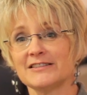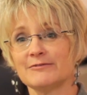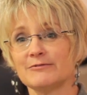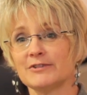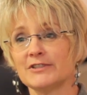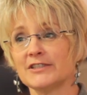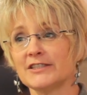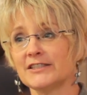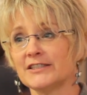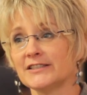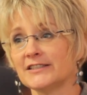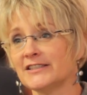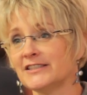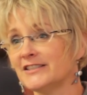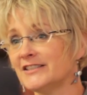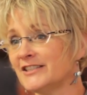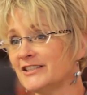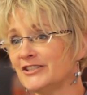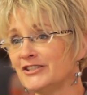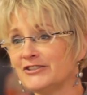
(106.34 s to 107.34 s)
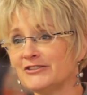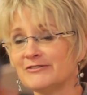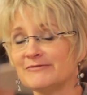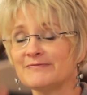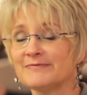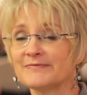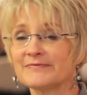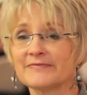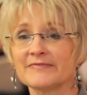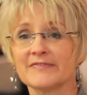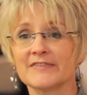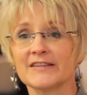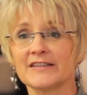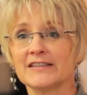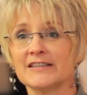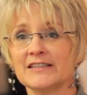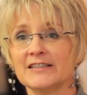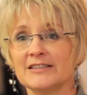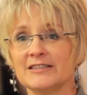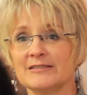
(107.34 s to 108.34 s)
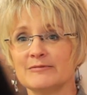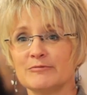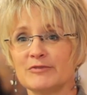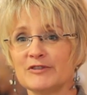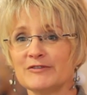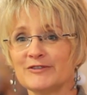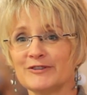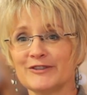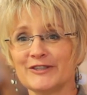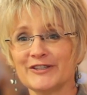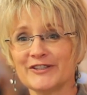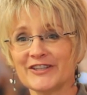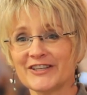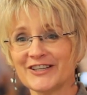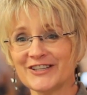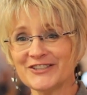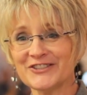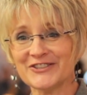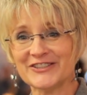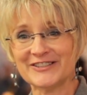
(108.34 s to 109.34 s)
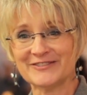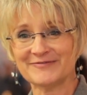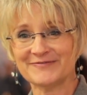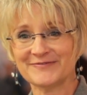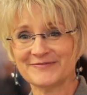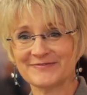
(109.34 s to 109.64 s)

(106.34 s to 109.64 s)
and we're going to continue moving around the country.